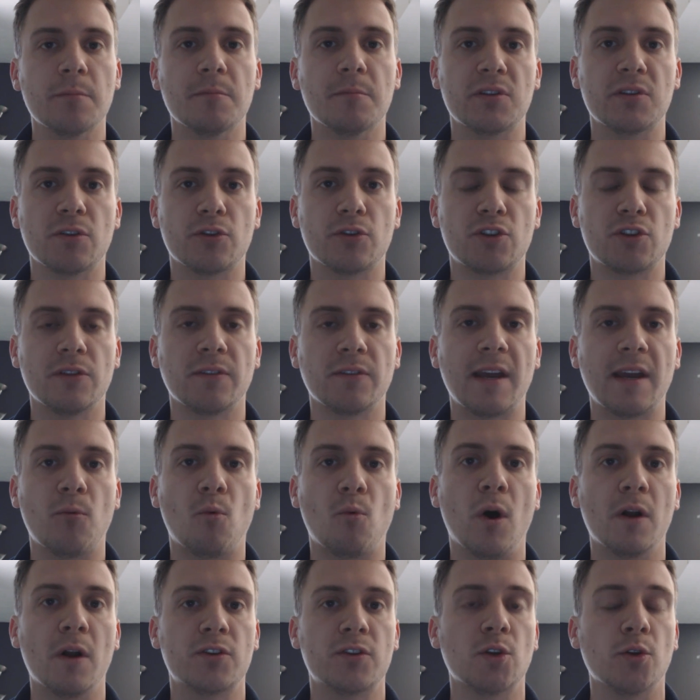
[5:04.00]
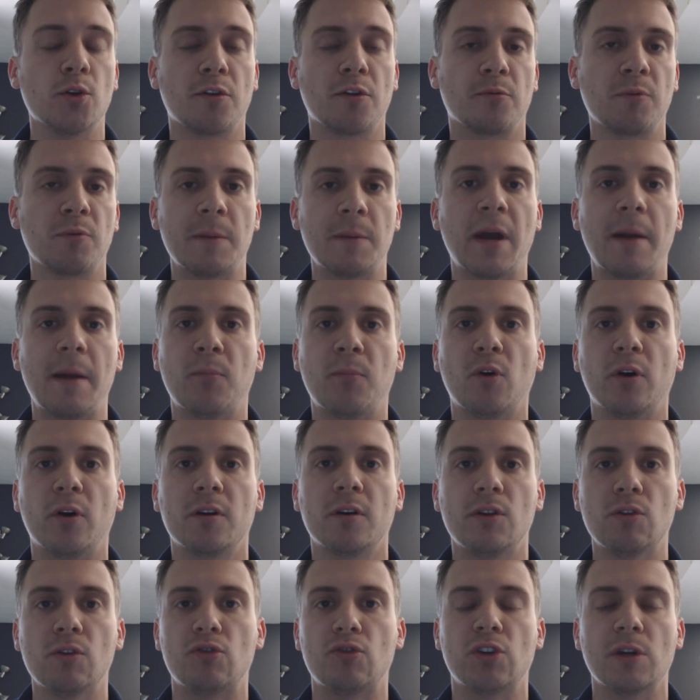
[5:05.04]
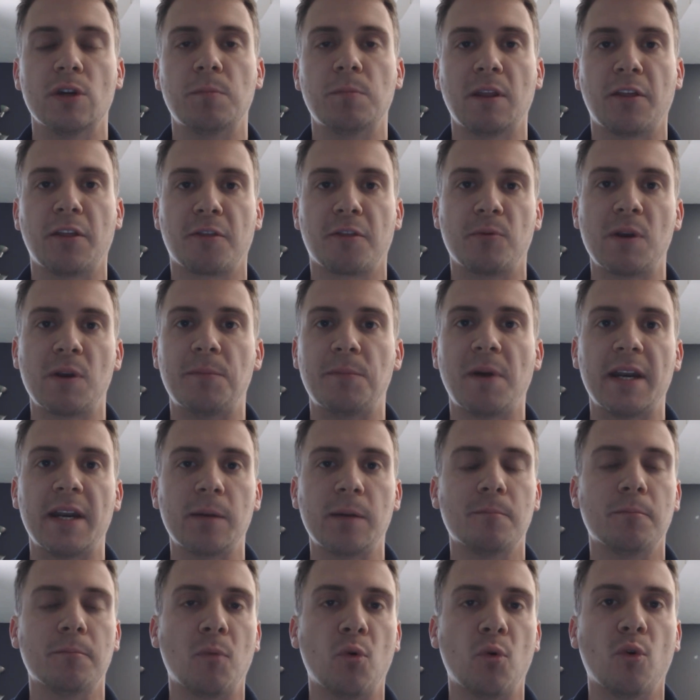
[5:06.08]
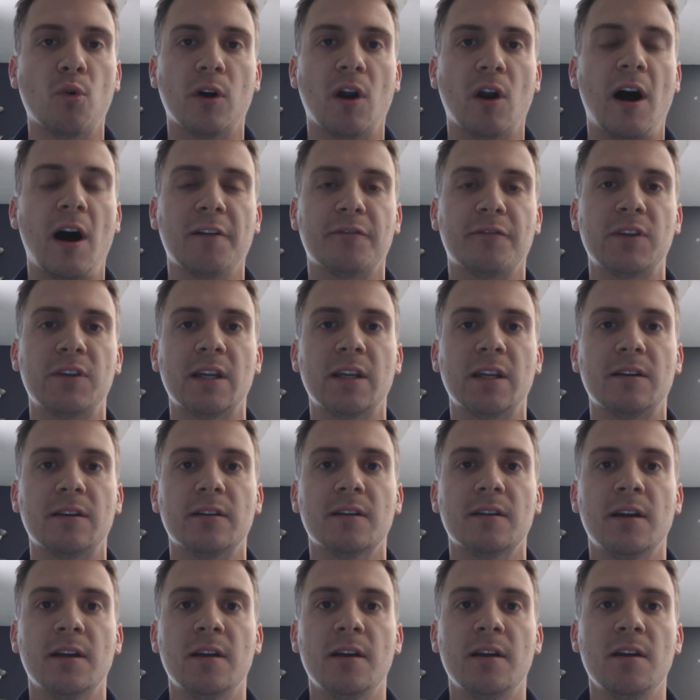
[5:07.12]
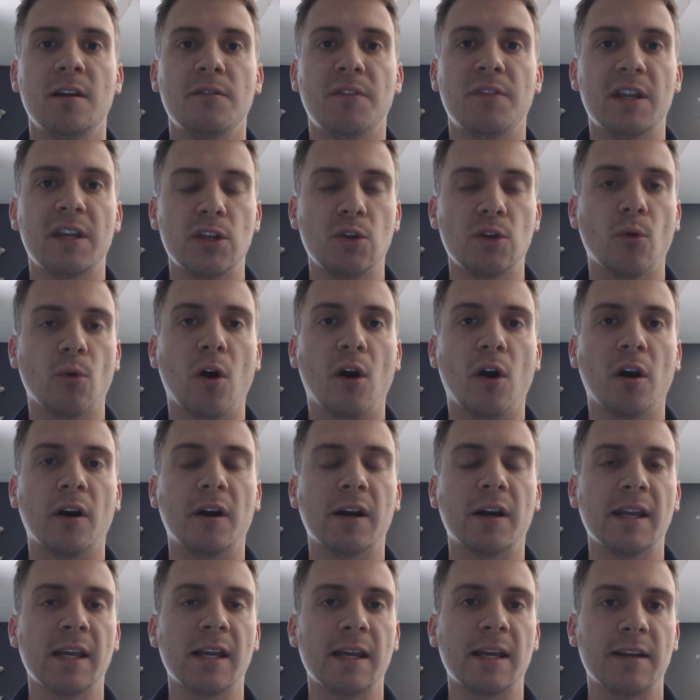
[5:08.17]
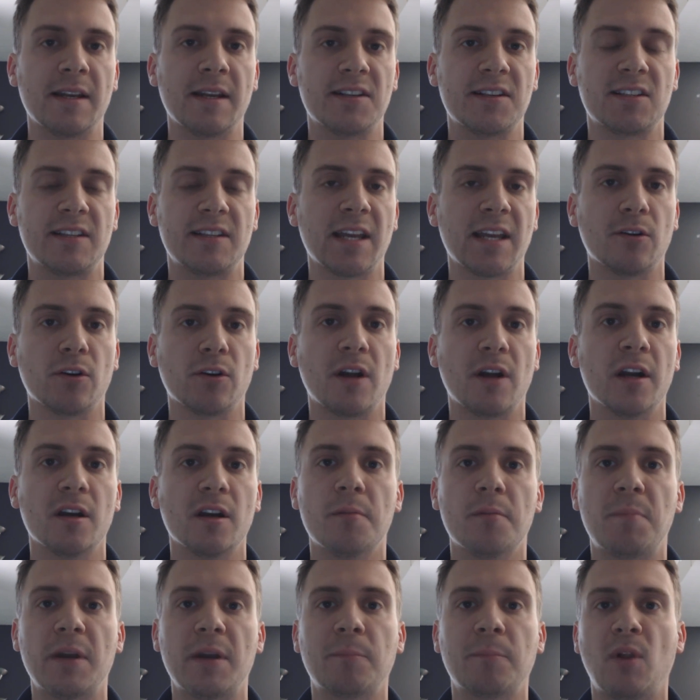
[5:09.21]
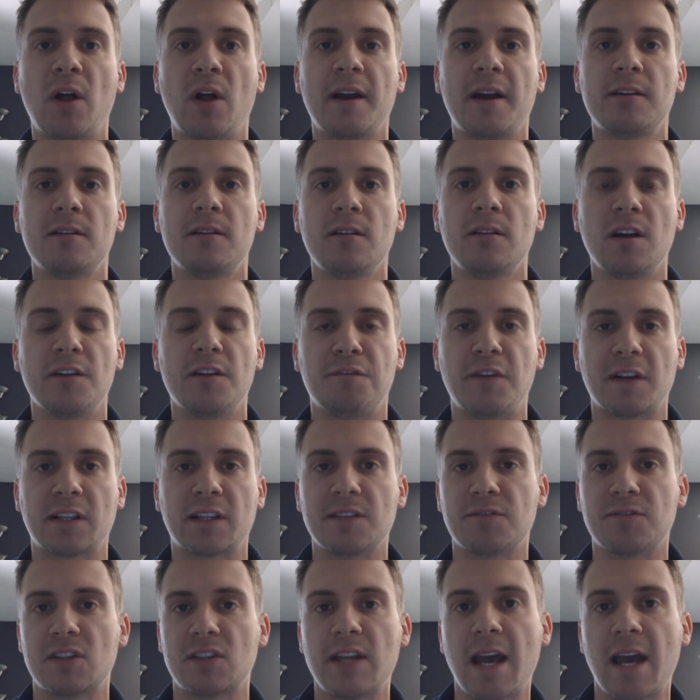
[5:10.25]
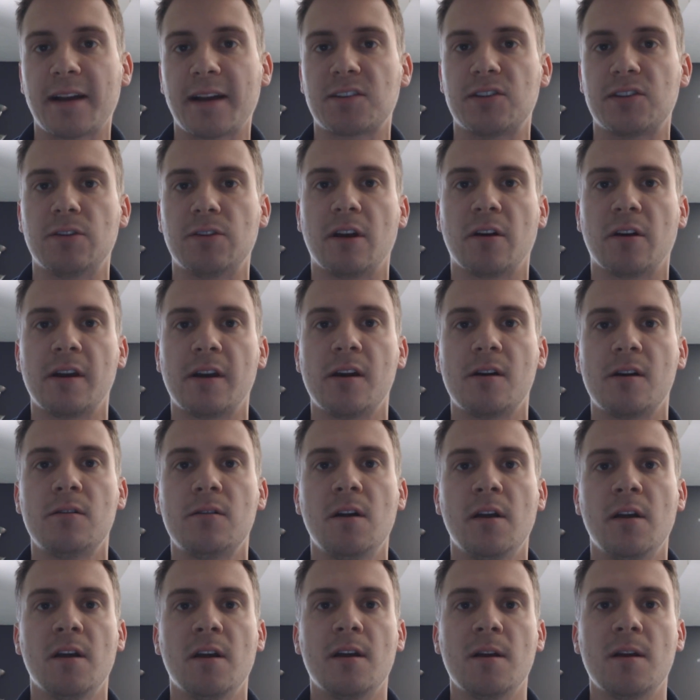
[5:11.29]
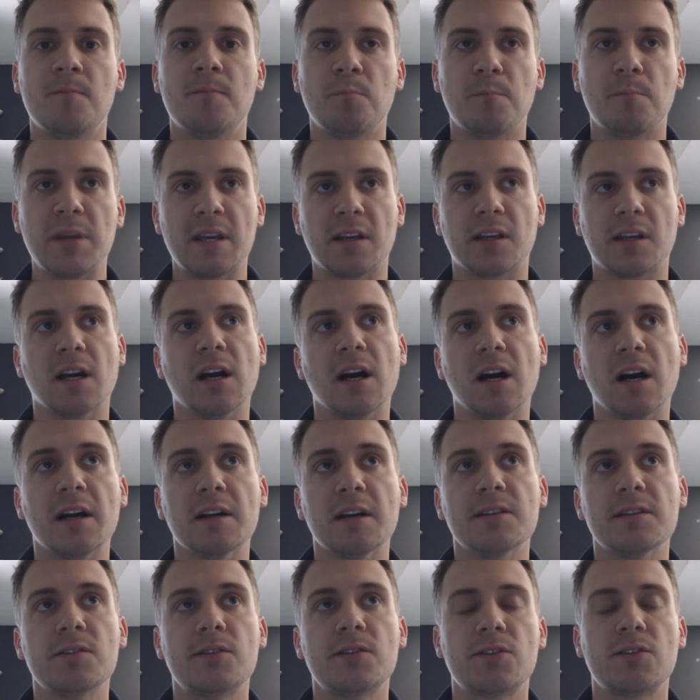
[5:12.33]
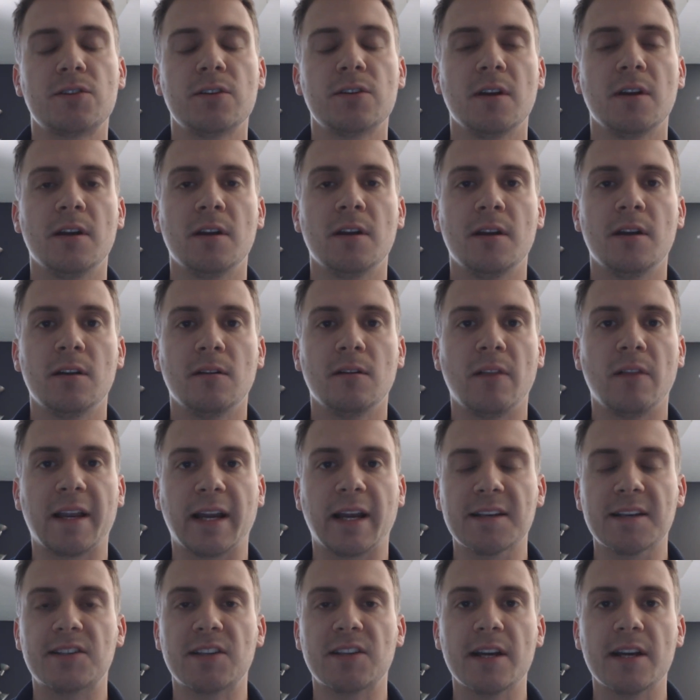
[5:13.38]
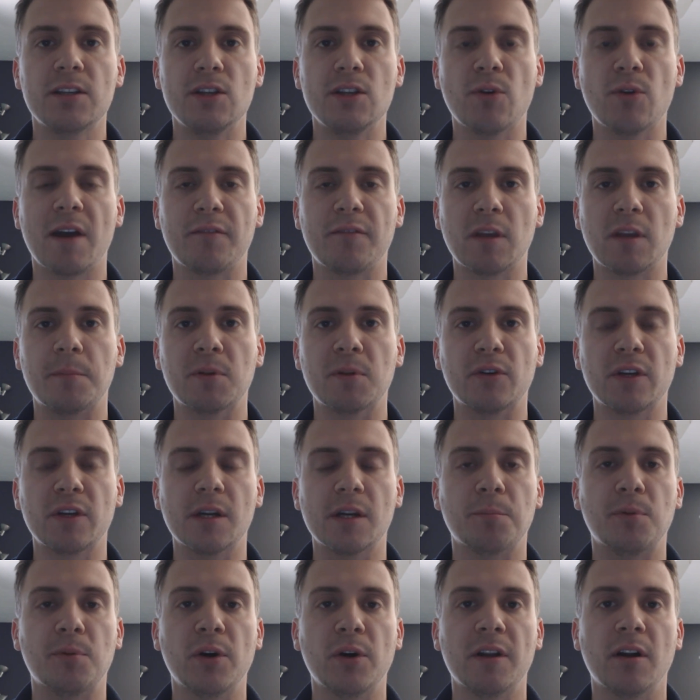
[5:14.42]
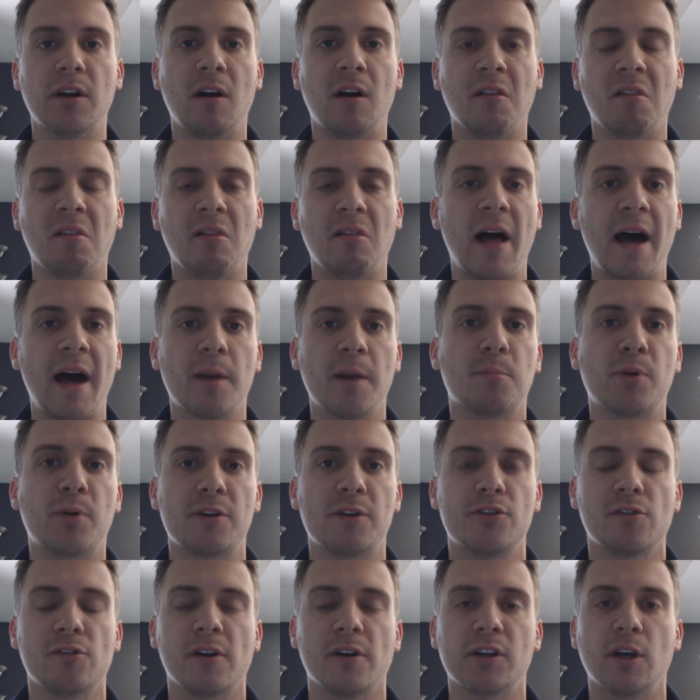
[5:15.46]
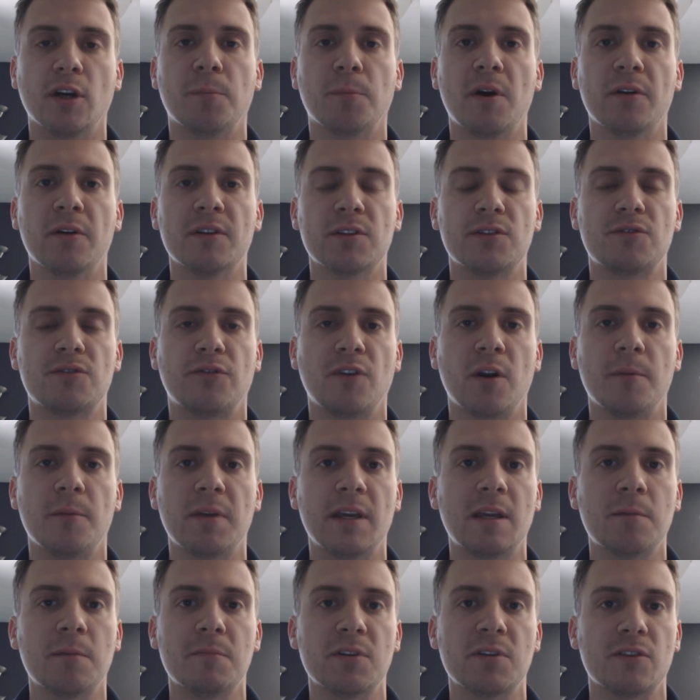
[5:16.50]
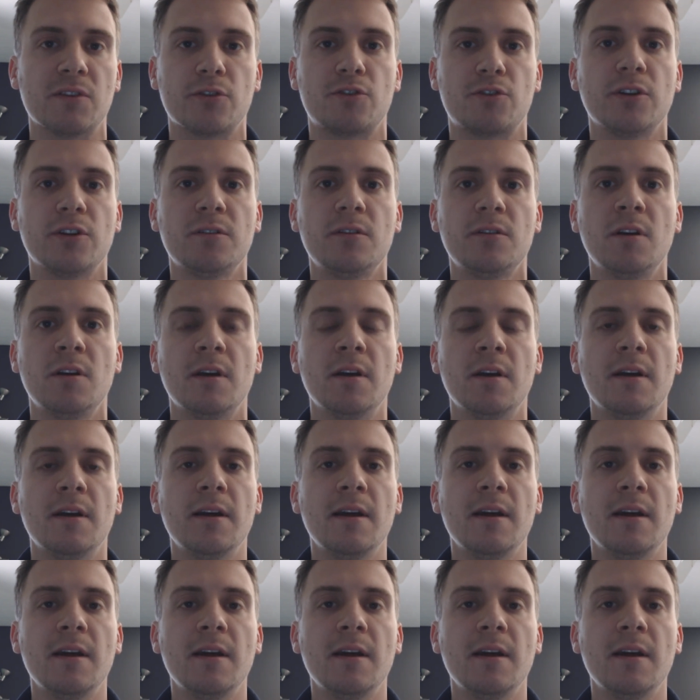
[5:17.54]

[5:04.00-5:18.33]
in position that want to 3-bet more. You should be 3-betting more often than you are in a standard 100 big blind effective stack scenario because, like I said, you have the ability to put a lot of pressure on your opponents from in position,